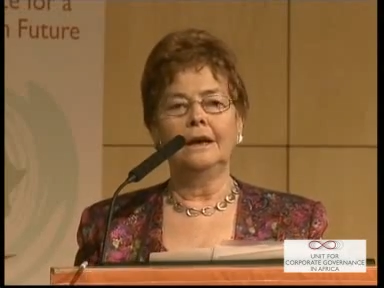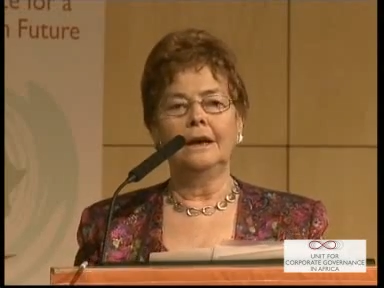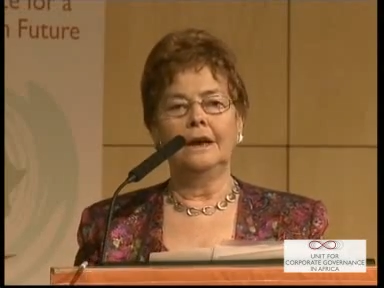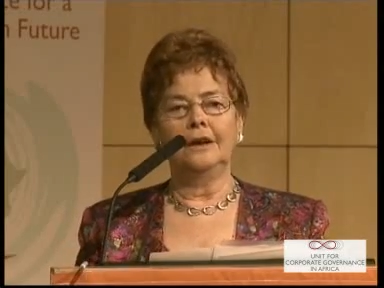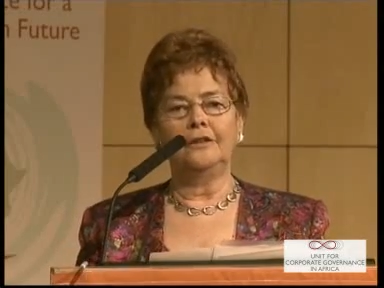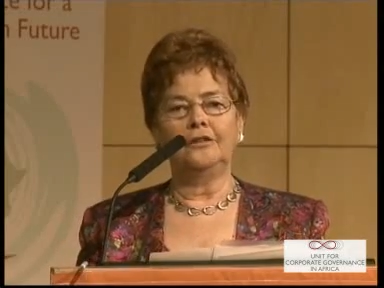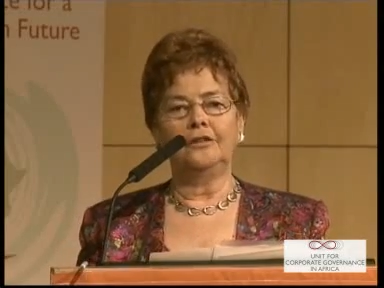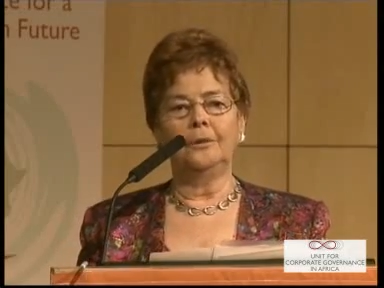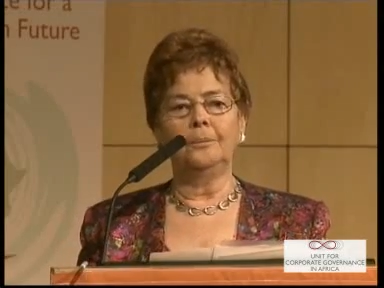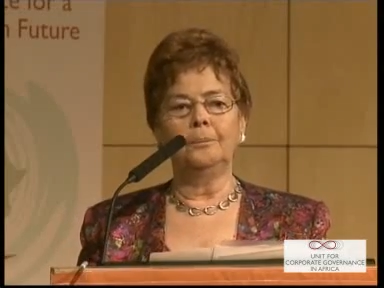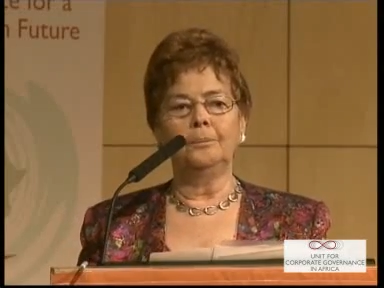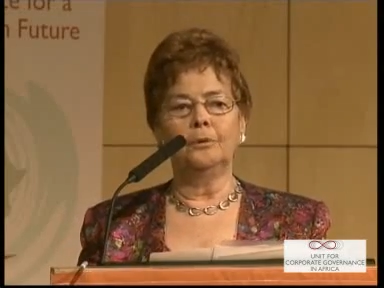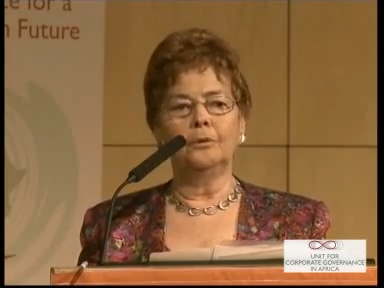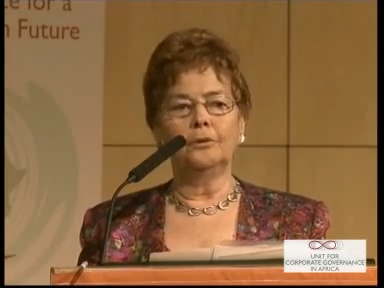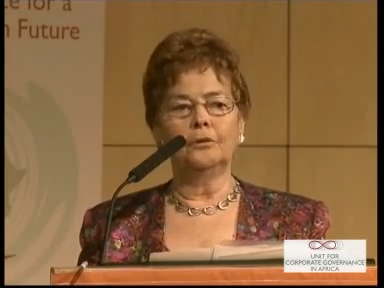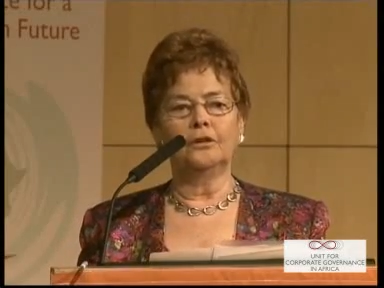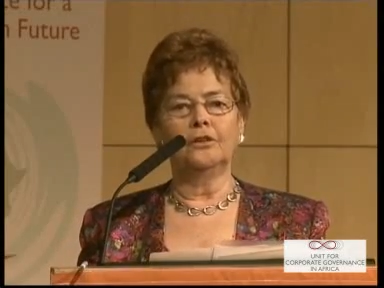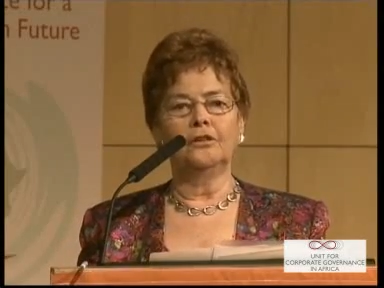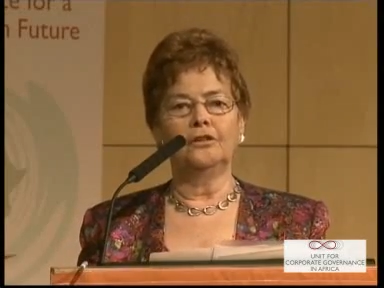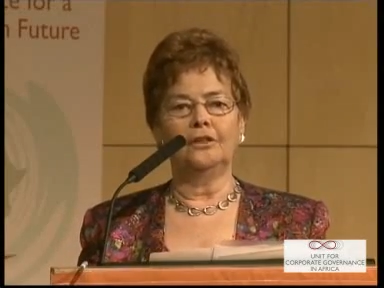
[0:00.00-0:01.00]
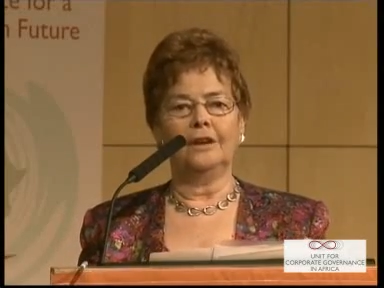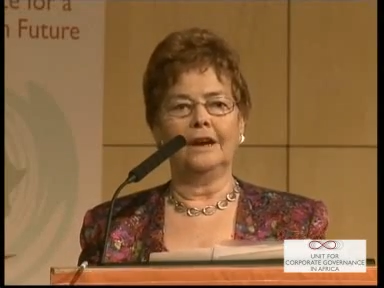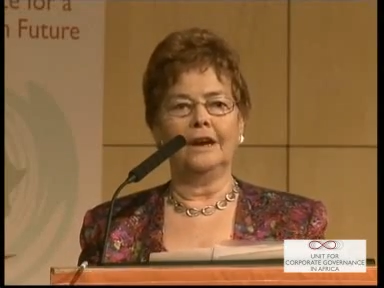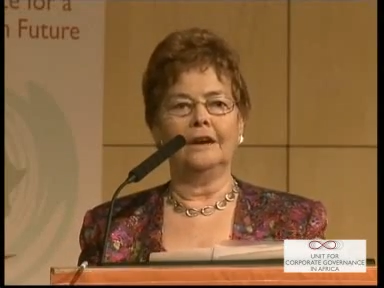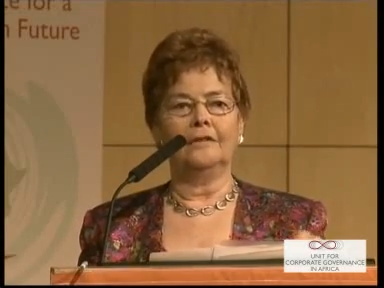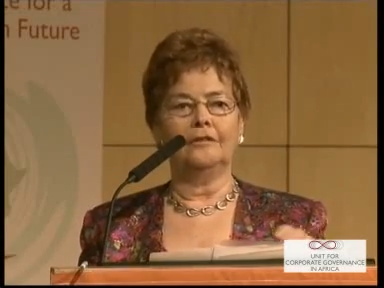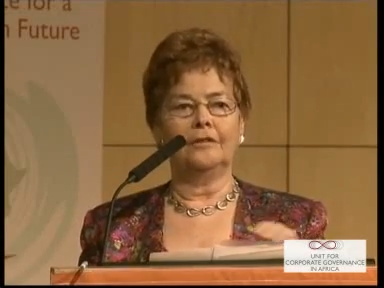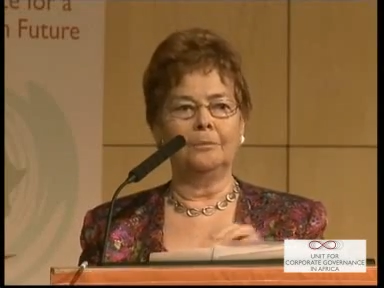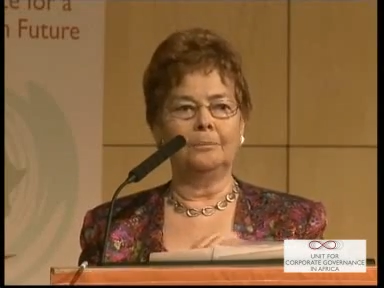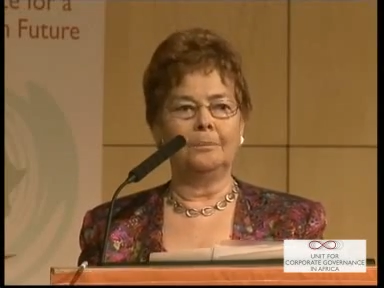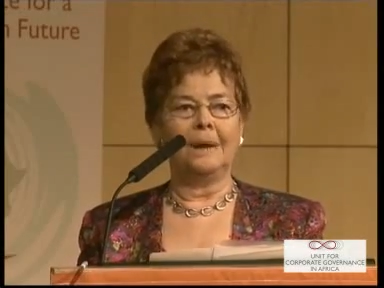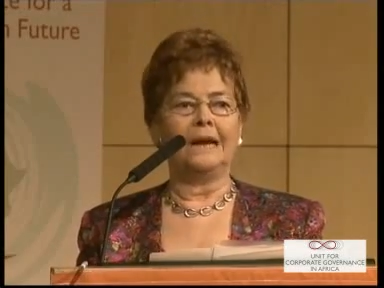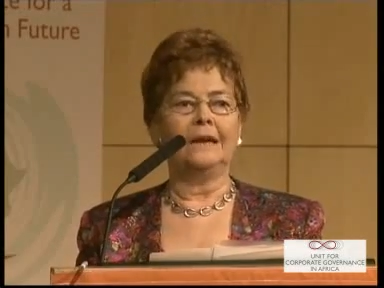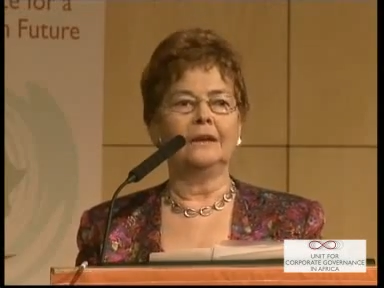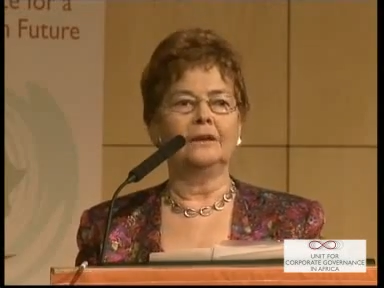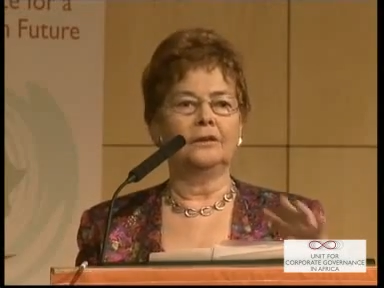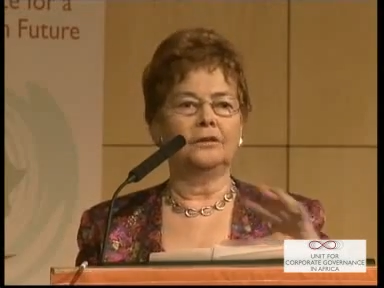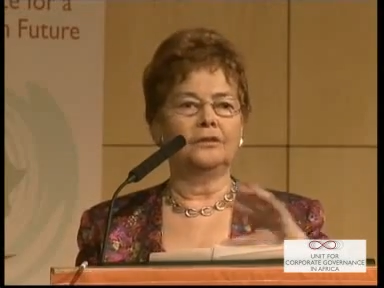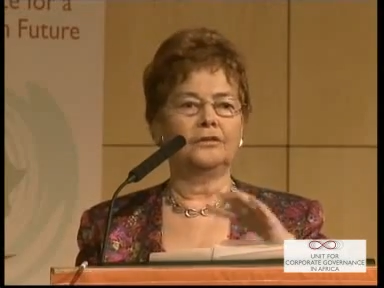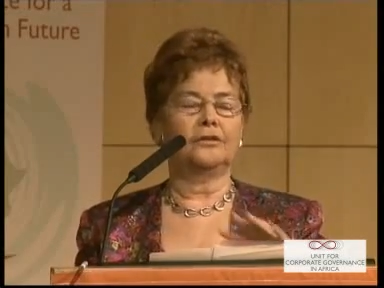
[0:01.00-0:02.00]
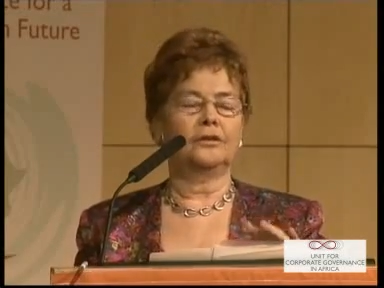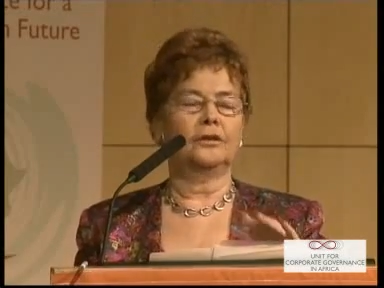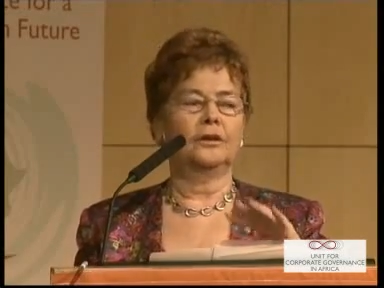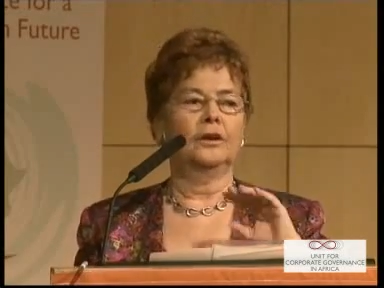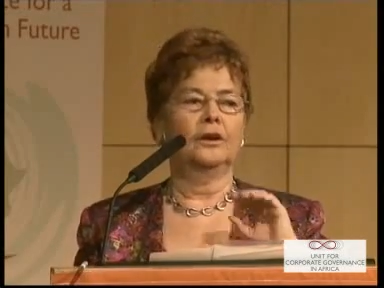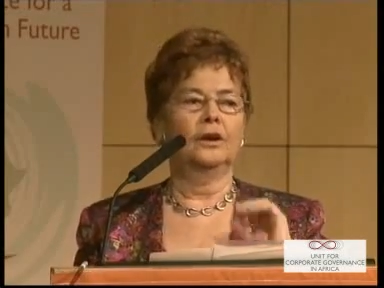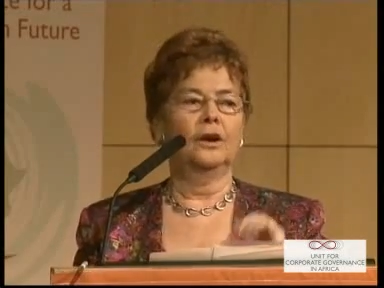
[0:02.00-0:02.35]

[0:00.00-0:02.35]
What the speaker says: It's important to have the balance